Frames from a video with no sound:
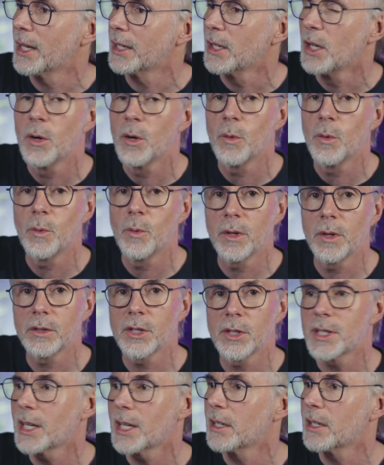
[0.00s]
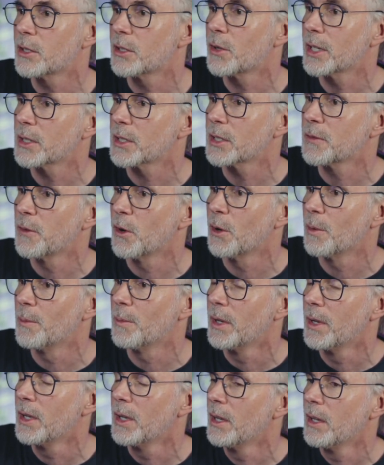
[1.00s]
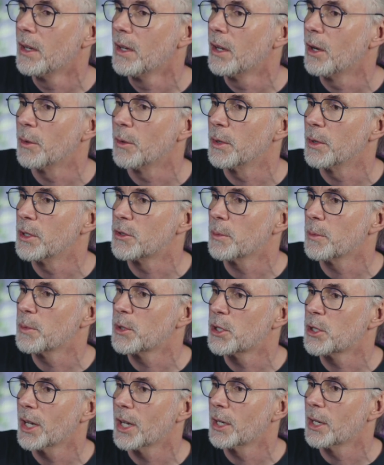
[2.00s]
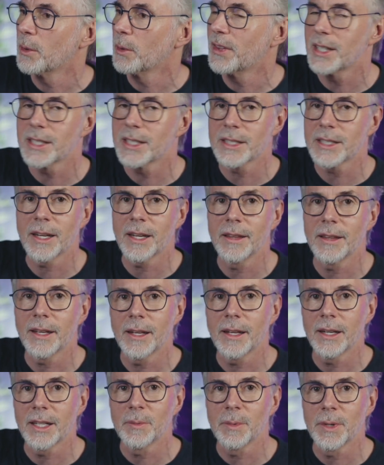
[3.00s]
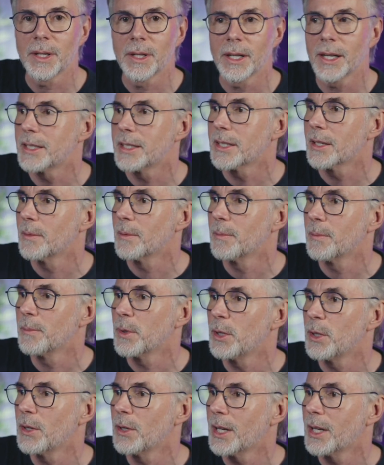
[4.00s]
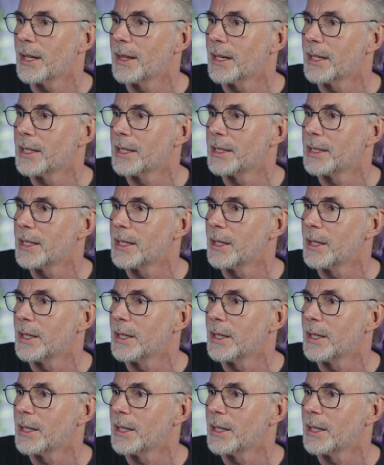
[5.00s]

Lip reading: We'll just add a transform or a drop shadow or things like that a little bit later, but you get the idea.